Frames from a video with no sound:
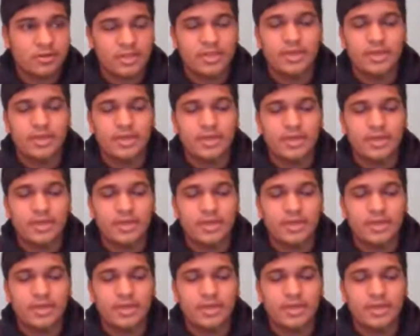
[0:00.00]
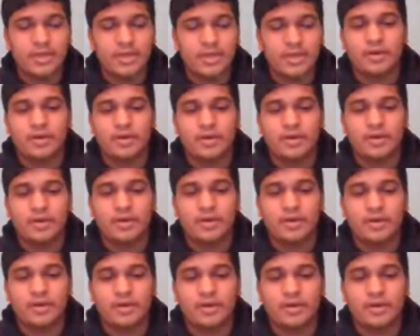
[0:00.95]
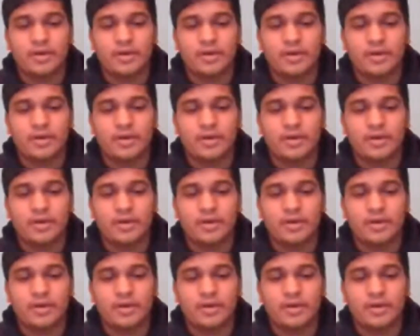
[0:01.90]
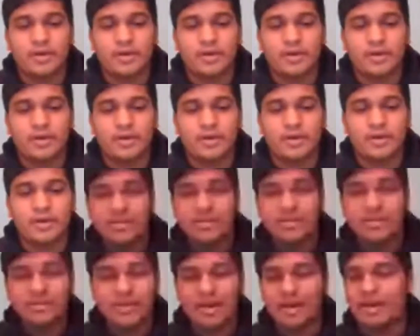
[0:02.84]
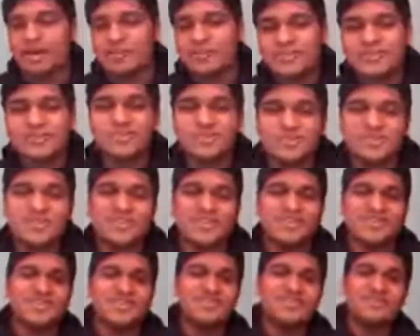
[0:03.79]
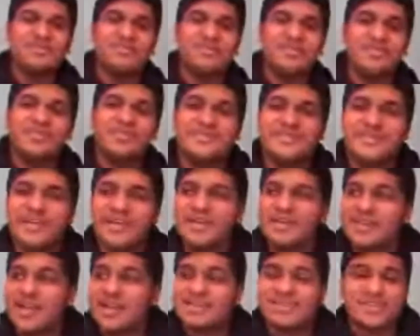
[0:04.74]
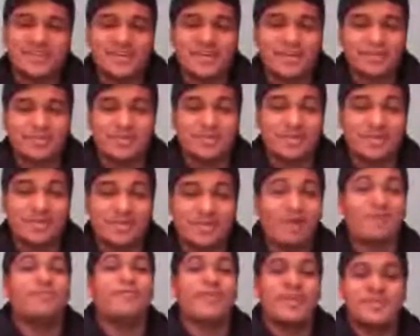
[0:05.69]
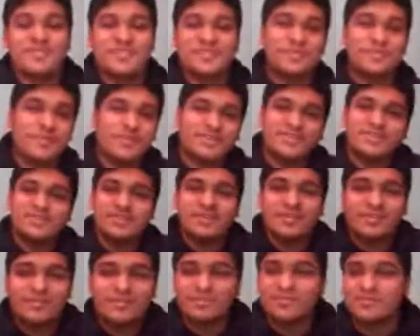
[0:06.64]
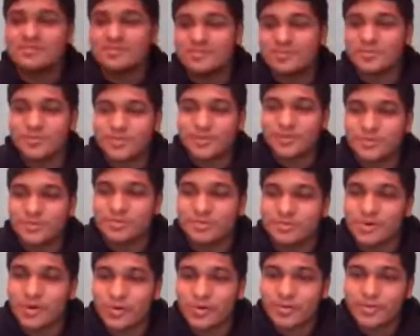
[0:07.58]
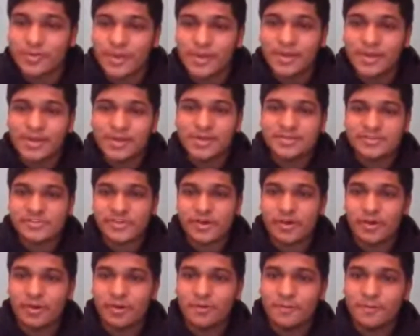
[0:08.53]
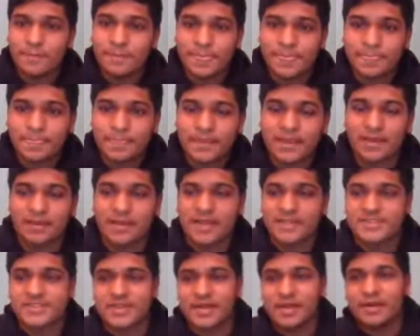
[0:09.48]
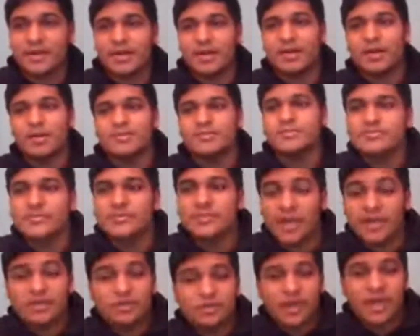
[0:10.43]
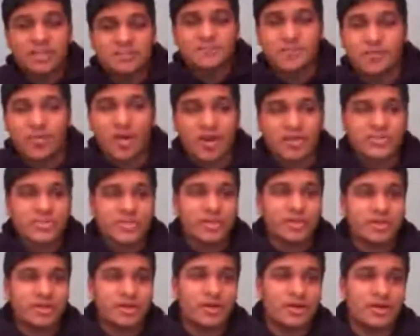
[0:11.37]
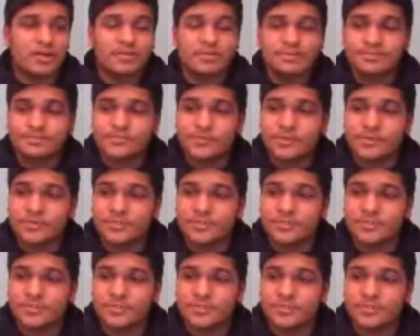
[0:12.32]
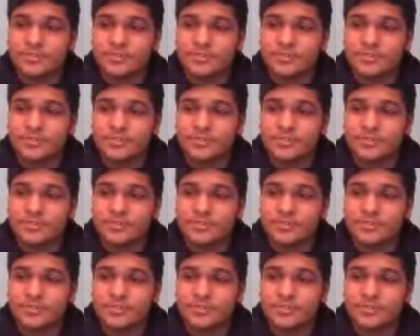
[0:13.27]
yeah, and two TDs, two TDs. That's gonna get him a lot of fantasy points. For people who own him. So yeah, that's that. Thank you guys for watching. It was a short